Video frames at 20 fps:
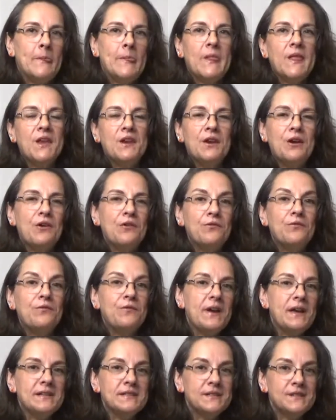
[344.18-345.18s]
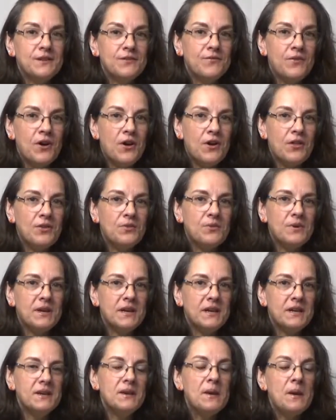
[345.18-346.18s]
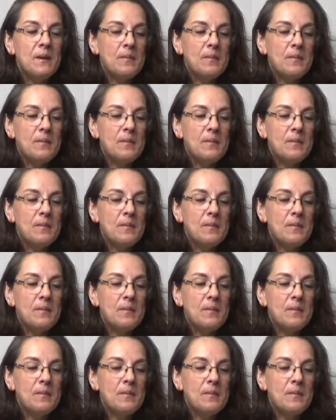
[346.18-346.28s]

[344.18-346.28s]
you know, festive Halloween,